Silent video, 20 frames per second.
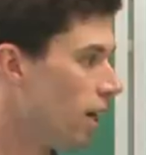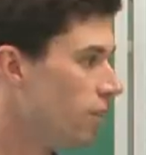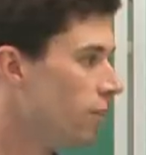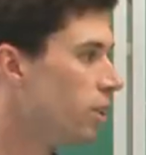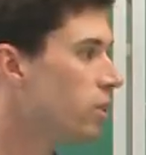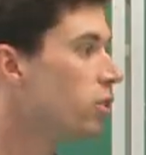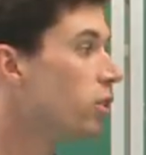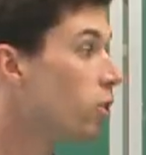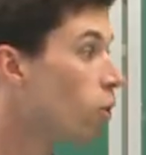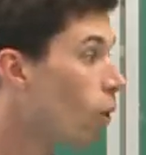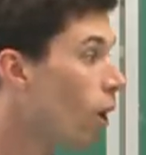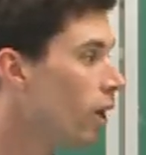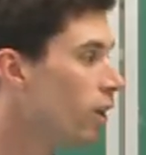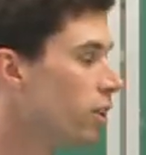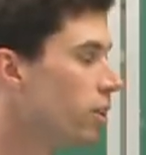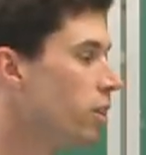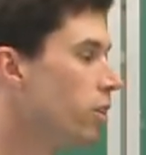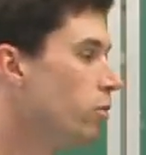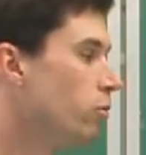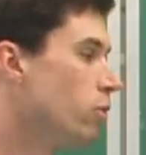this
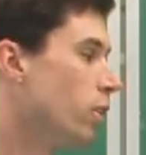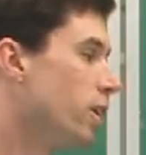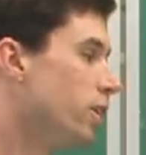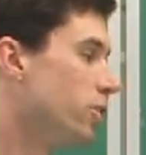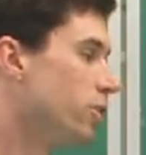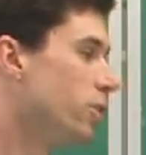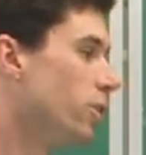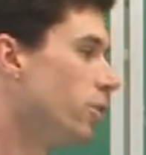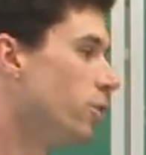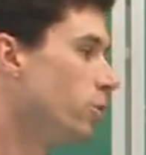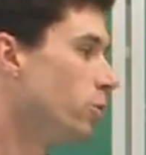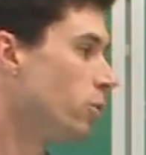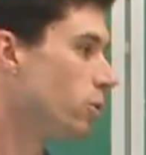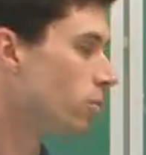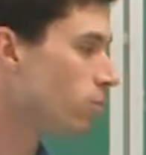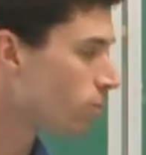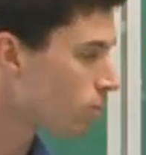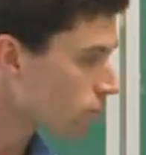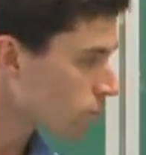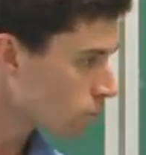equality of ratios,
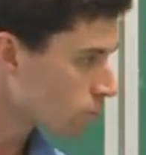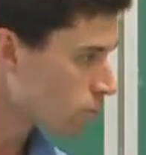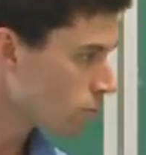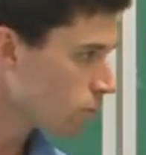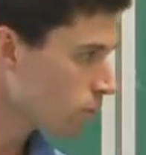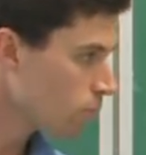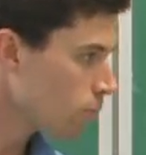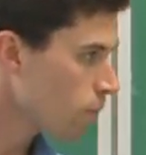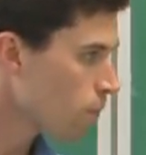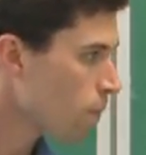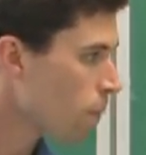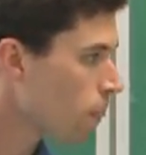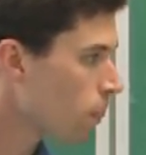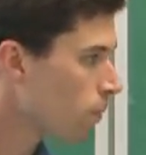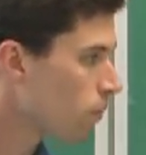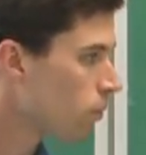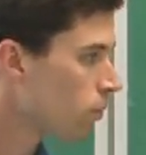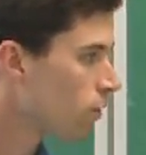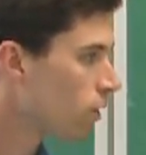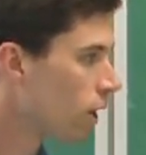
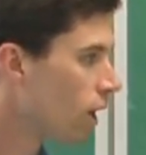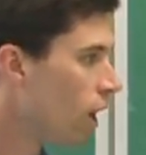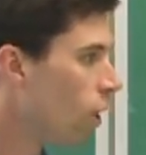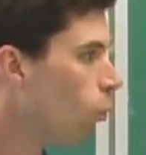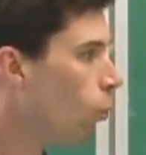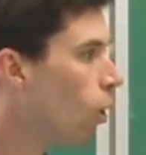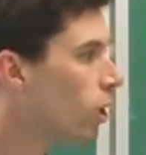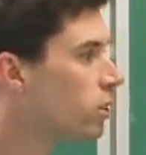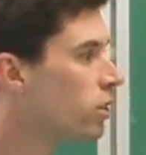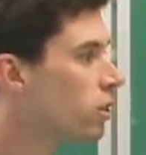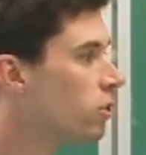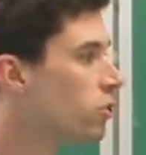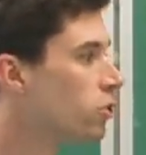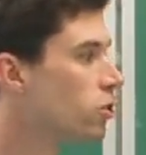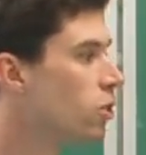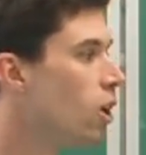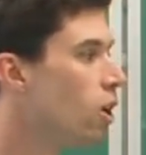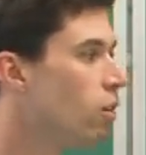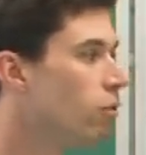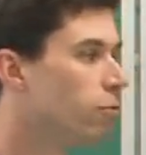one could
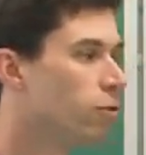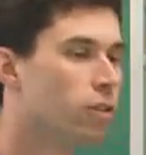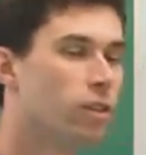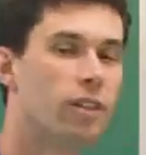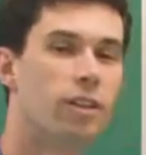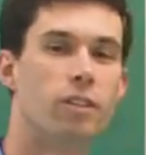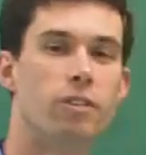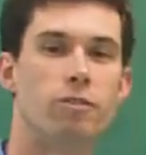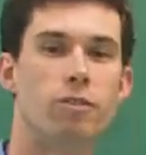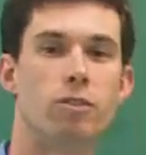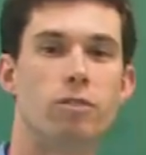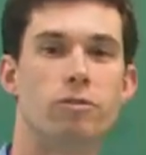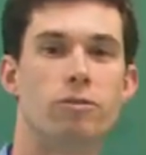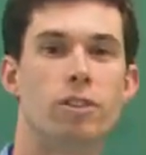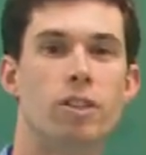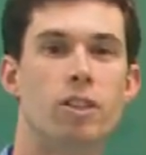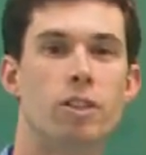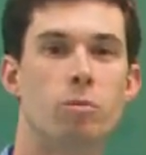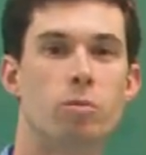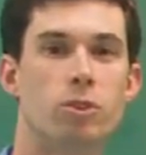solve for any of those
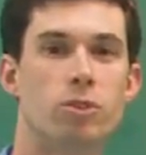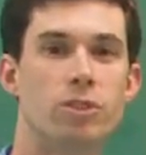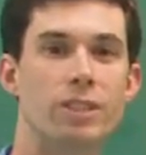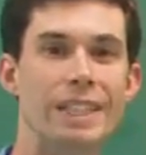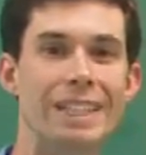variables